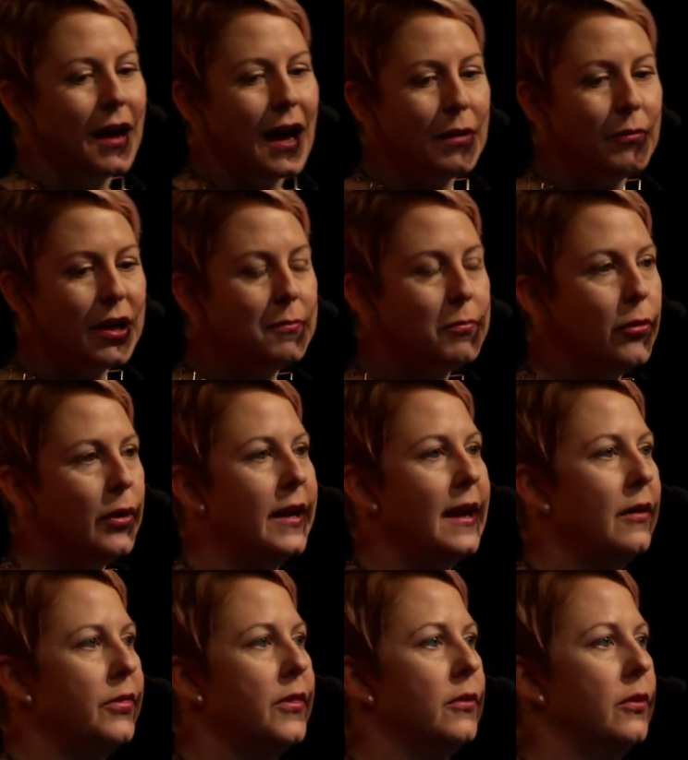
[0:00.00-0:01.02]
I want to point
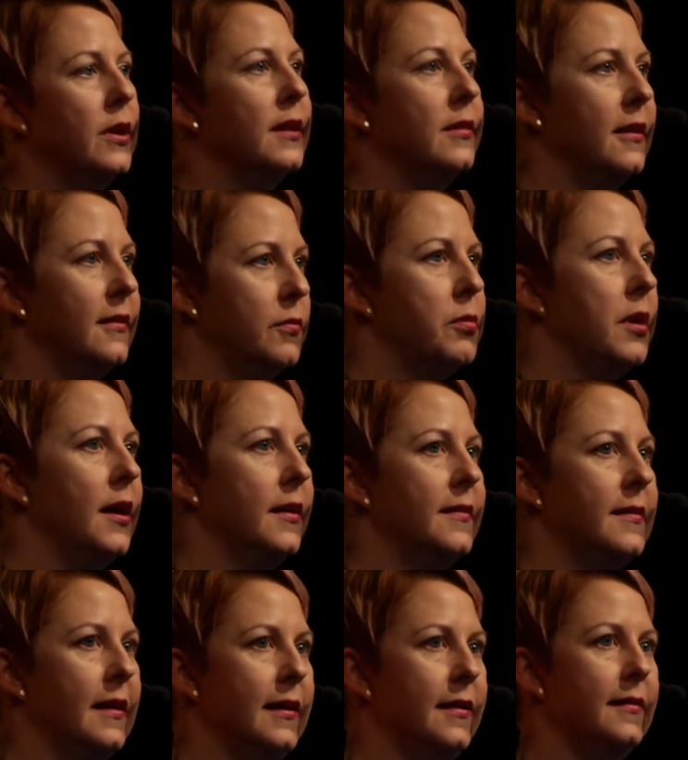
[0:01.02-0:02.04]
out, though, in this
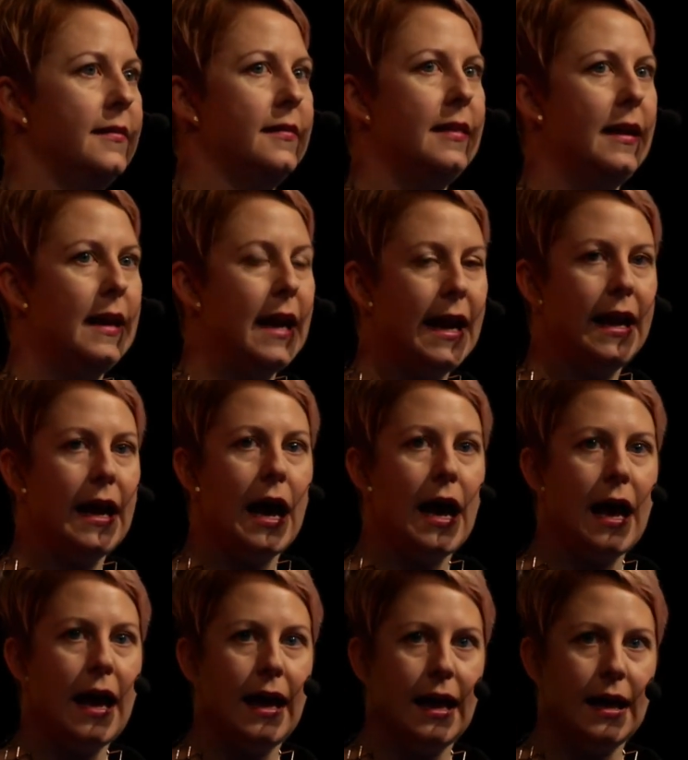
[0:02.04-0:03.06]
process, that
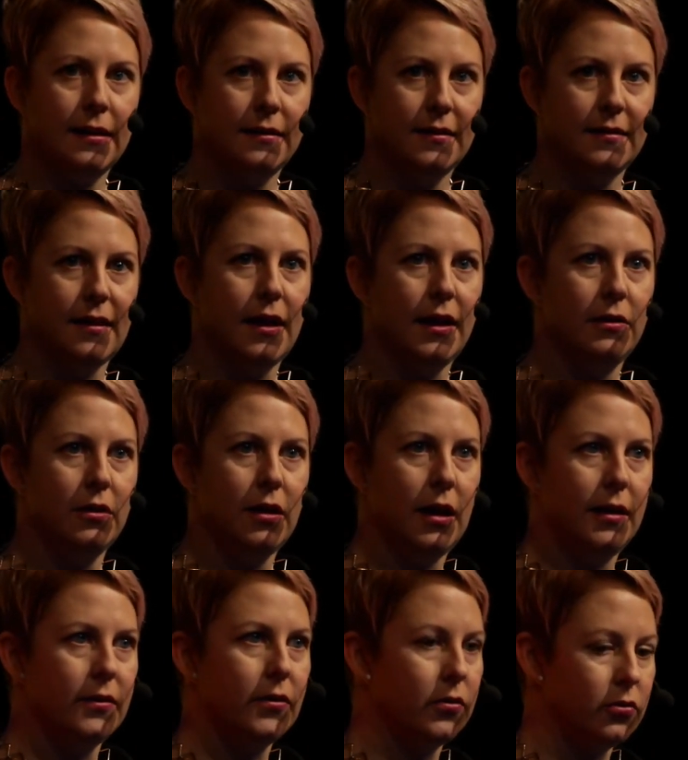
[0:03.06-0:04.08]
AI and design are
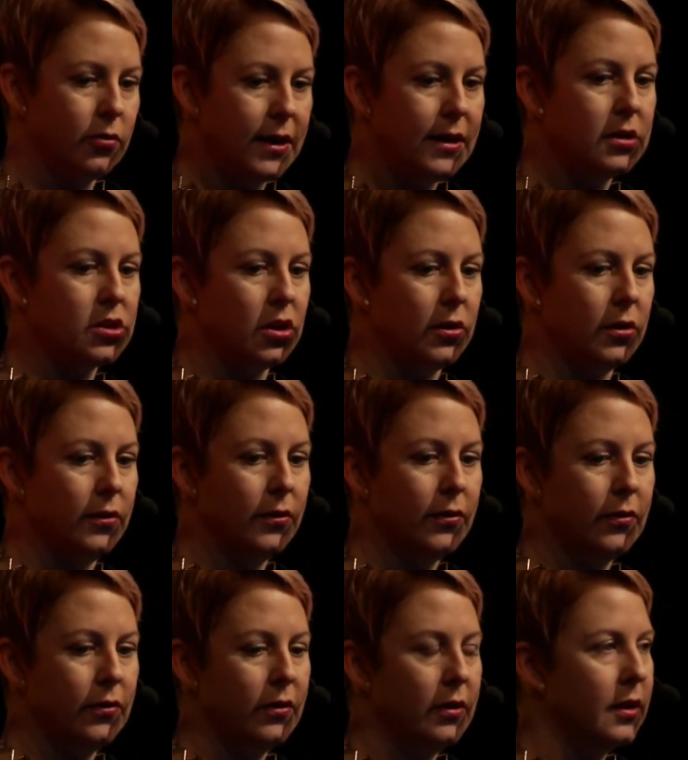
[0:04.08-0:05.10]
not
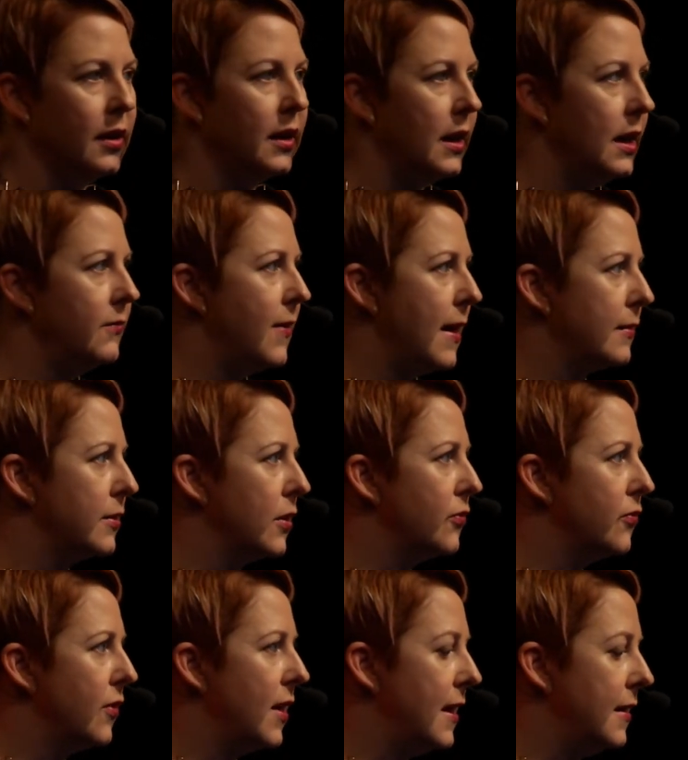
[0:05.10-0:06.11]
strangers. In fact, they're
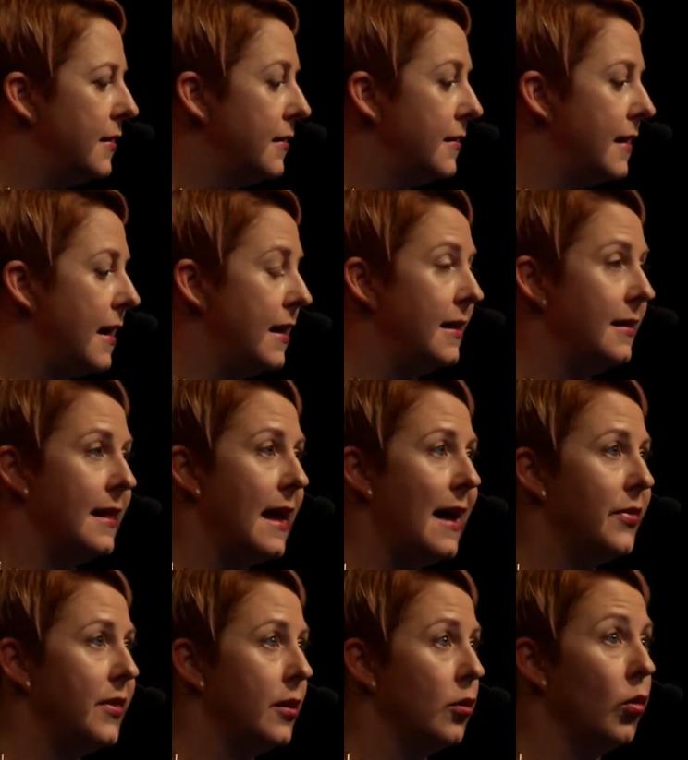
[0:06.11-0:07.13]
friends, and at
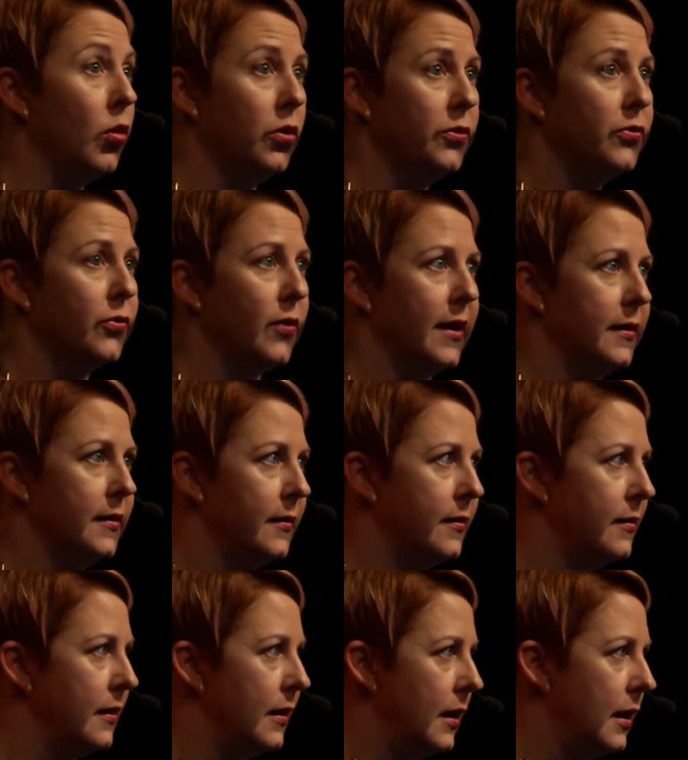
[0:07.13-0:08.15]
that, they're old
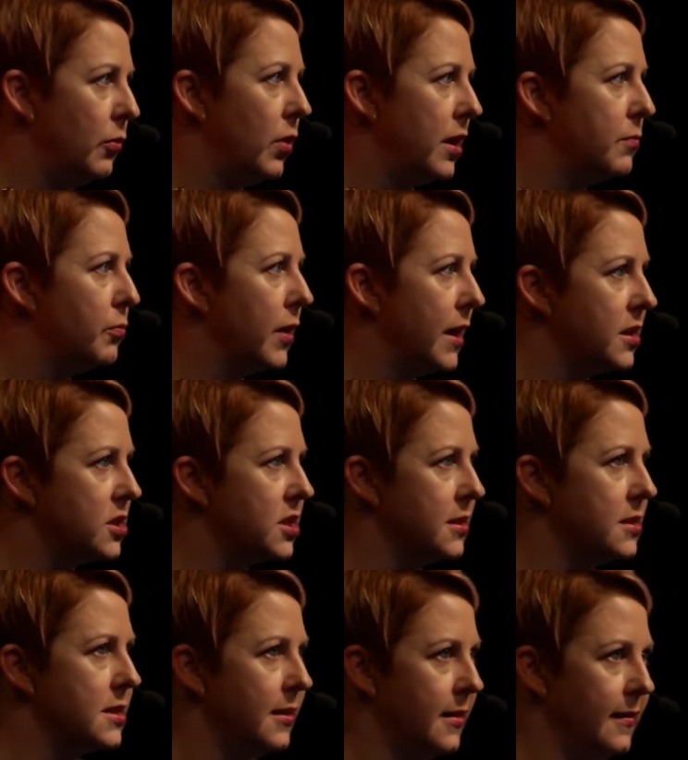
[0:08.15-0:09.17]
friends. And I want to branch
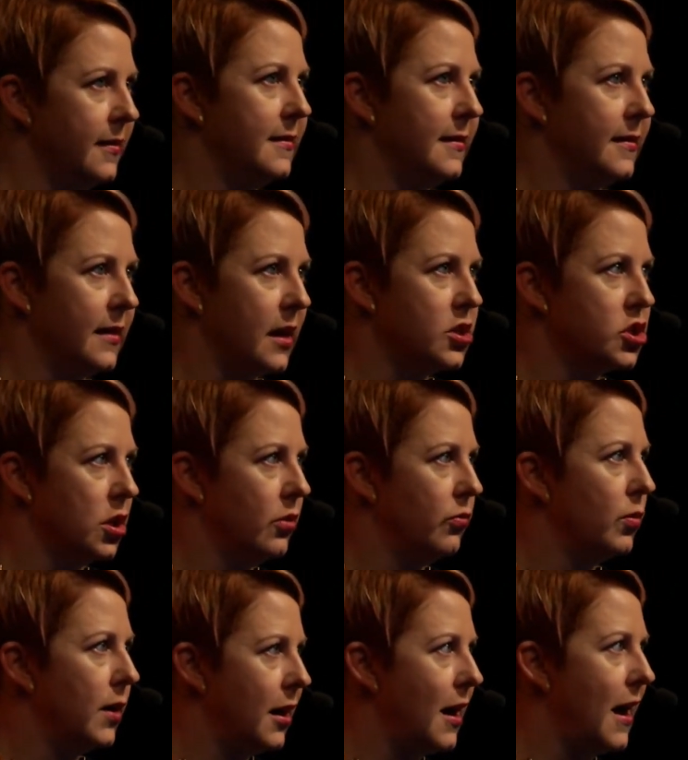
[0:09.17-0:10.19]
into this discussion of
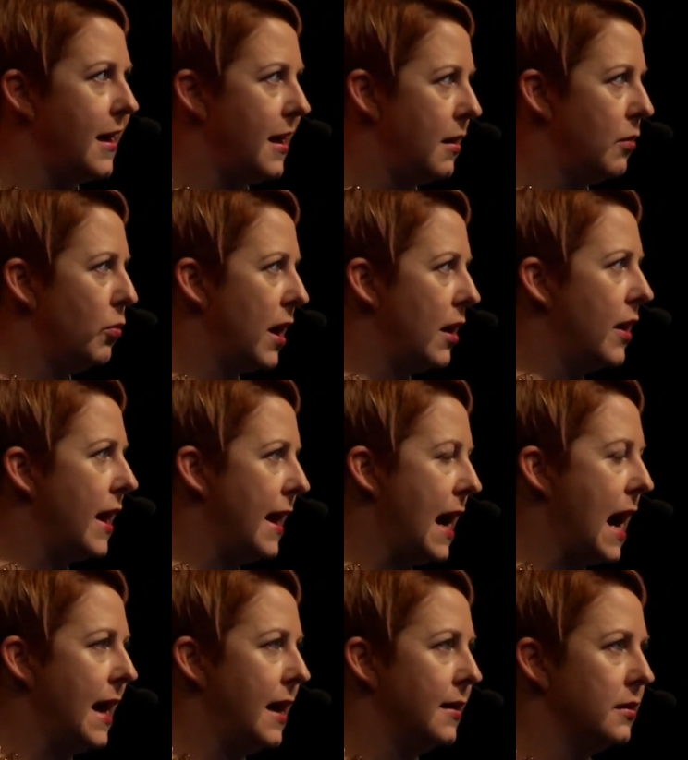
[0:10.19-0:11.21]
where, I, where
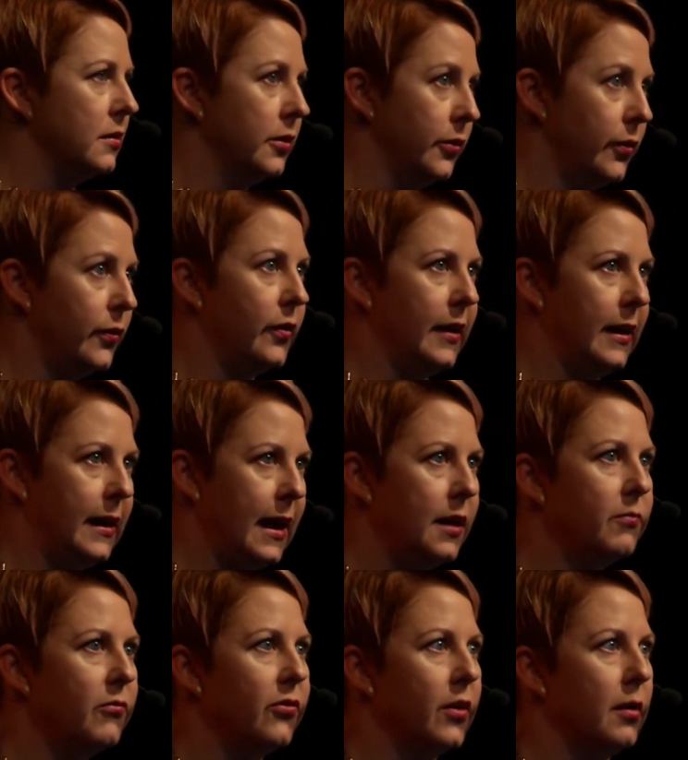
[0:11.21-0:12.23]
AI loosely
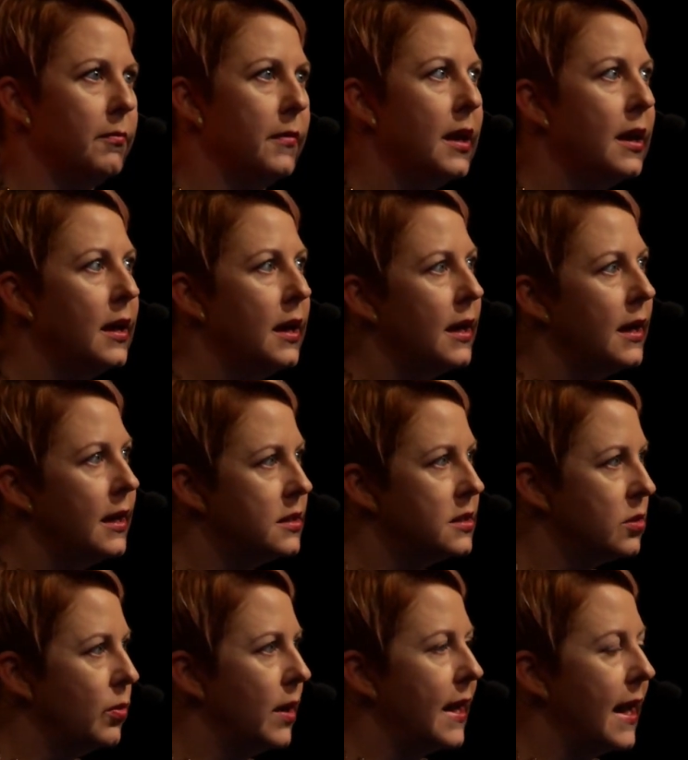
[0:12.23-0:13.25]
came from
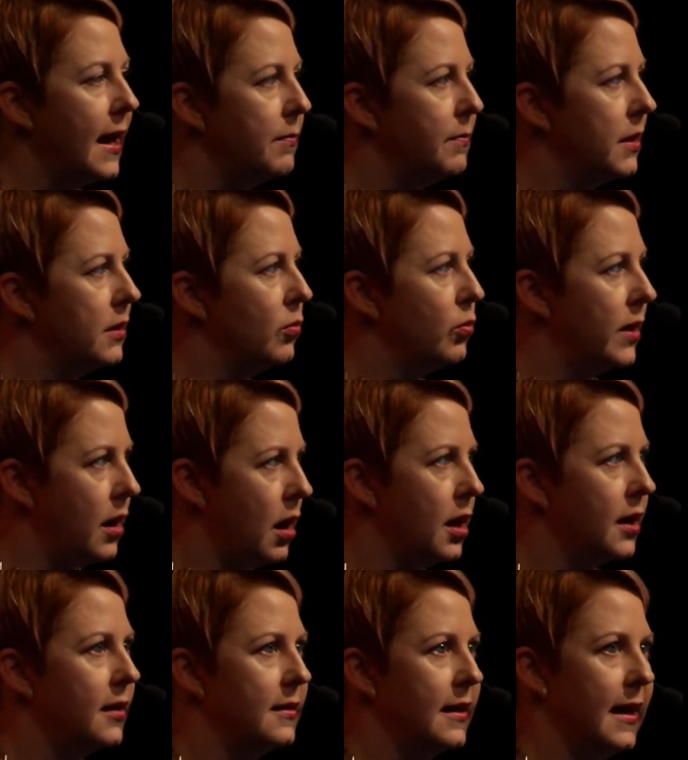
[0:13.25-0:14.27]
into what happened when
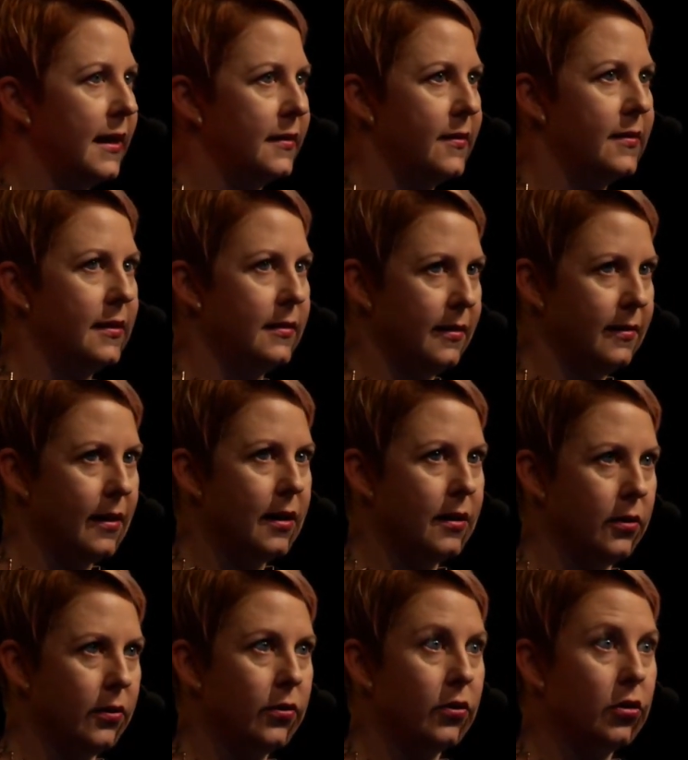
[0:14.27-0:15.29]
architects and
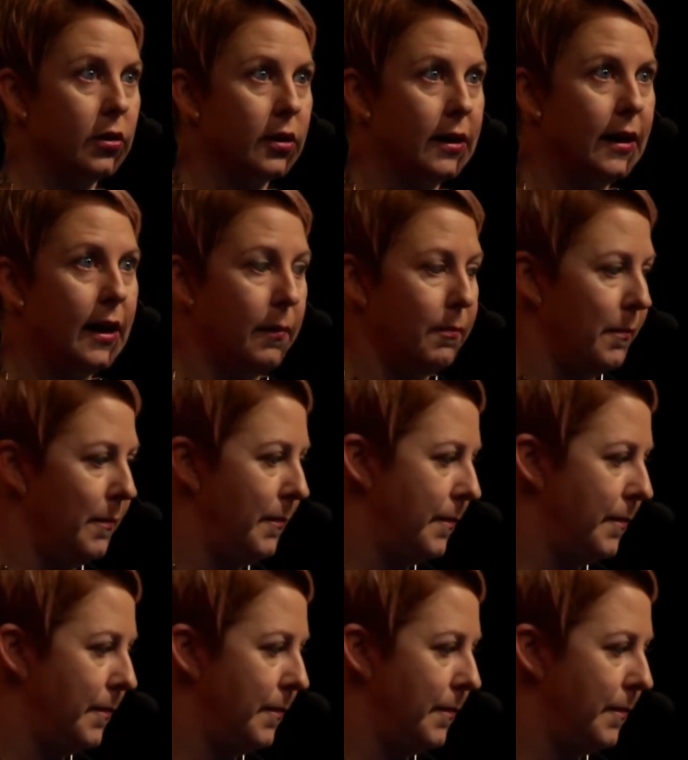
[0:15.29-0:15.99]
designers took it up.